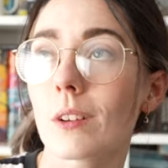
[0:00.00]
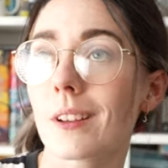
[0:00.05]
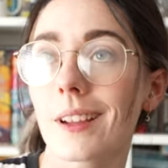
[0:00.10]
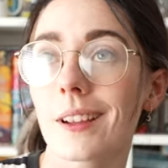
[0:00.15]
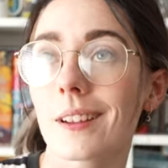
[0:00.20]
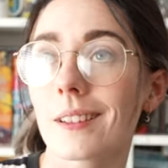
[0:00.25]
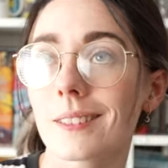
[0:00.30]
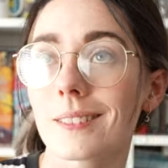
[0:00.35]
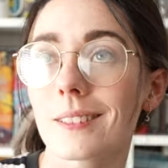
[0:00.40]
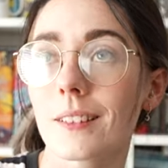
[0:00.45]

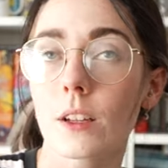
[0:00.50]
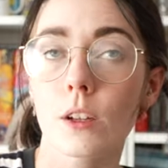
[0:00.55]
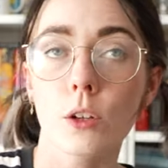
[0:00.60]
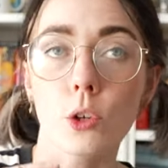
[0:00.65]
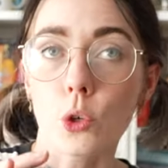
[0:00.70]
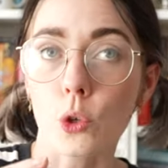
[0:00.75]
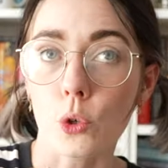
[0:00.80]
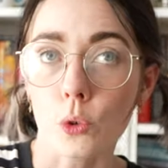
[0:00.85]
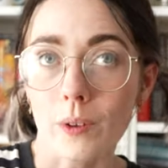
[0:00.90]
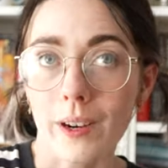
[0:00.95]
year,
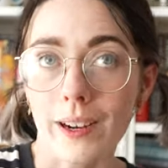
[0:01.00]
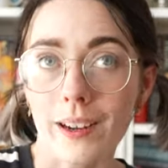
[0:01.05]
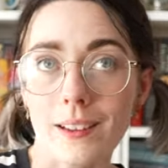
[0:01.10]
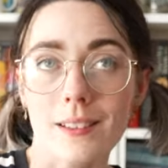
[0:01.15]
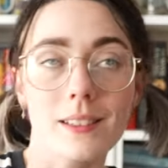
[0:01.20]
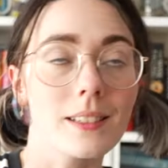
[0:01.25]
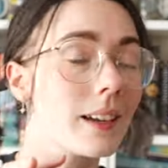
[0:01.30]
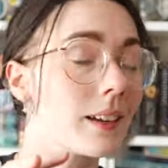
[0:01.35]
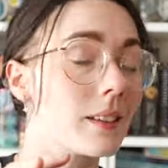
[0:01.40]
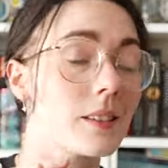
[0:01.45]

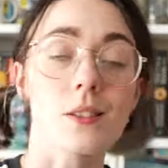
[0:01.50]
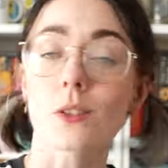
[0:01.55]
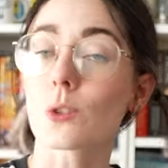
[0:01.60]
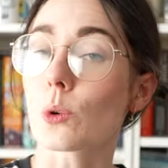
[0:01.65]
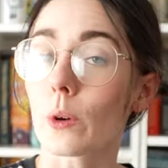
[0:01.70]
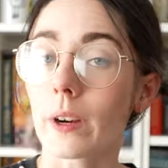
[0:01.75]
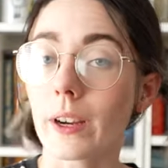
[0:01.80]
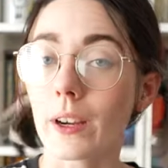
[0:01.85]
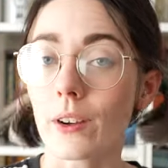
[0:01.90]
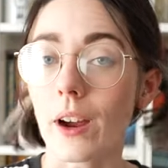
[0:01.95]
Goodreads and
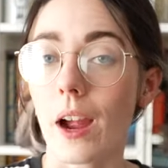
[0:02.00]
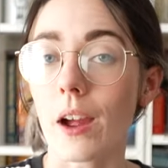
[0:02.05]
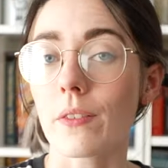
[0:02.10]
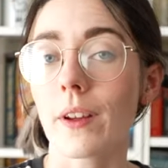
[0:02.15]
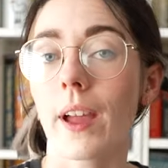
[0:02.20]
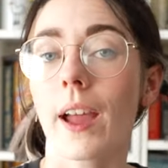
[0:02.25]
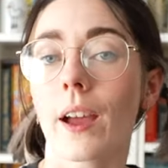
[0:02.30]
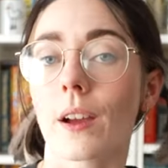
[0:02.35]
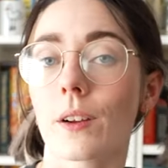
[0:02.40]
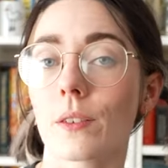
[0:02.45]
Storygraph
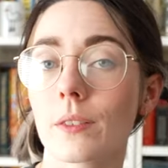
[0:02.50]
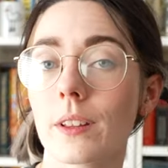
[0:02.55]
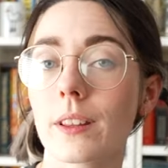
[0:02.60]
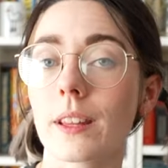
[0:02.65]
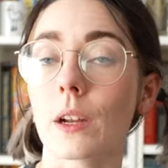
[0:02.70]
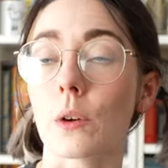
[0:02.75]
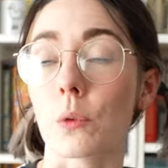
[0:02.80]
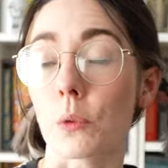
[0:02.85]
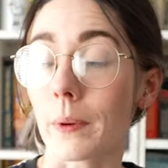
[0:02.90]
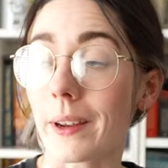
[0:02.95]
have
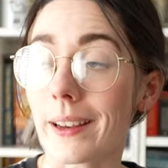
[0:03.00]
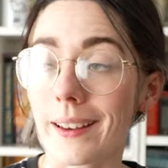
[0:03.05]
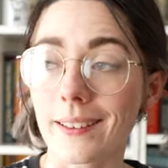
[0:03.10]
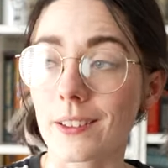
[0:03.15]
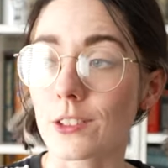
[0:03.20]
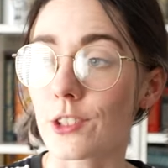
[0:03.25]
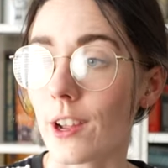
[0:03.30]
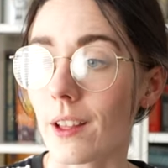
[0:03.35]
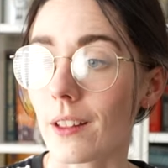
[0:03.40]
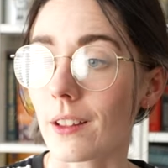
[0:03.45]
their
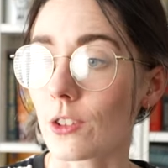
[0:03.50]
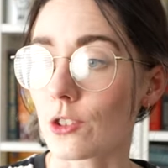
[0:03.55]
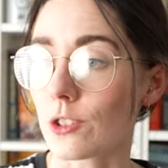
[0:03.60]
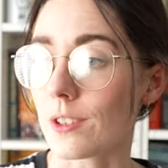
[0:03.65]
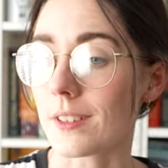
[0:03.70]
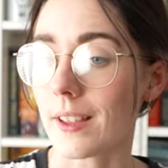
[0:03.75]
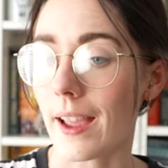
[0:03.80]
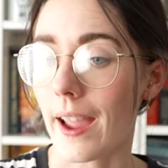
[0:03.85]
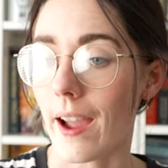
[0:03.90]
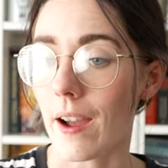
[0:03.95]
reading
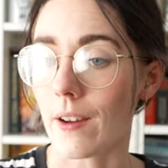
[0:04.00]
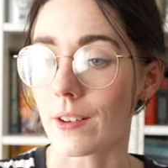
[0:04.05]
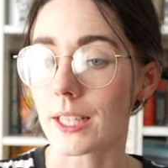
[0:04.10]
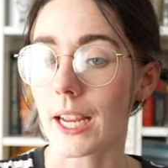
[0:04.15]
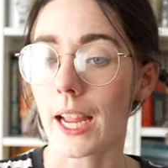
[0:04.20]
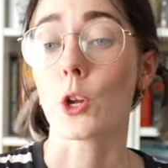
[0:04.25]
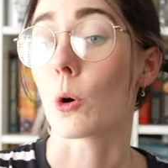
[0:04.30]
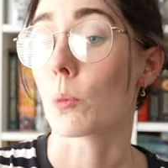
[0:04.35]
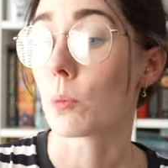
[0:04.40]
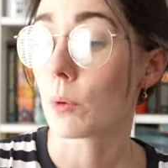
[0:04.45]
challenges out.
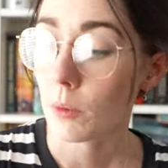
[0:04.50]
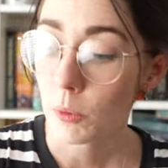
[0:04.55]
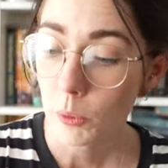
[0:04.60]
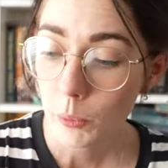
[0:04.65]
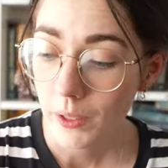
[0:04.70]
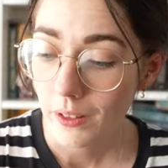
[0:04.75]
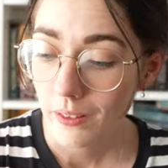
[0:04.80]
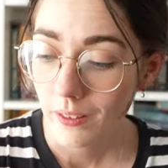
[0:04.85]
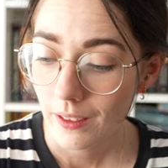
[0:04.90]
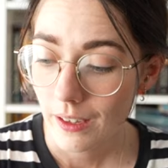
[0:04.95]
You're
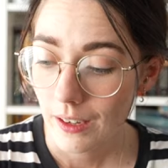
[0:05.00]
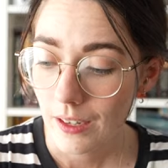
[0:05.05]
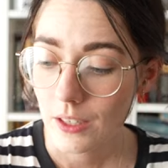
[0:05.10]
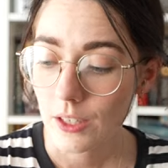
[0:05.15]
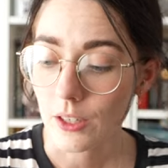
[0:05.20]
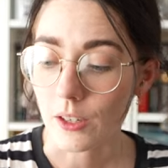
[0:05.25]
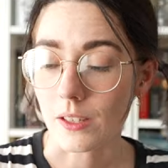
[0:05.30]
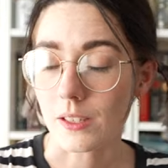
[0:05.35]
probably thinking to